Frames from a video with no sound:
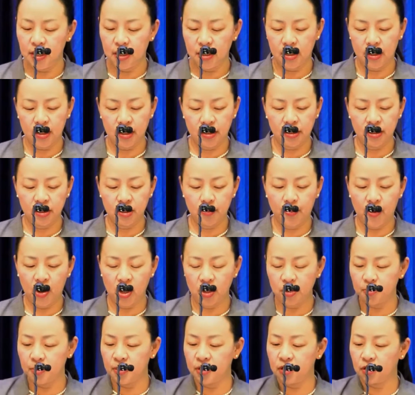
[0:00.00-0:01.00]
the
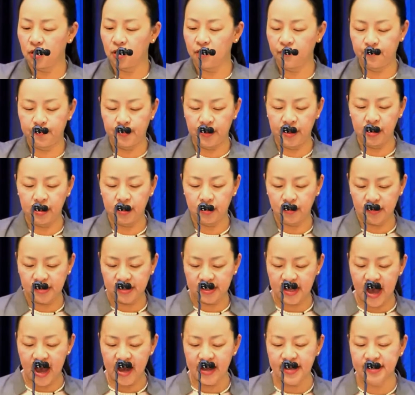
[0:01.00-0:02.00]
Department of Political
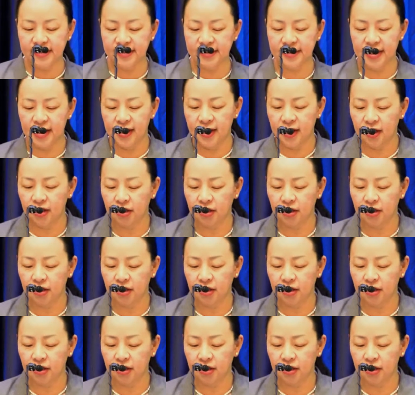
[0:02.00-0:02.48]
Science,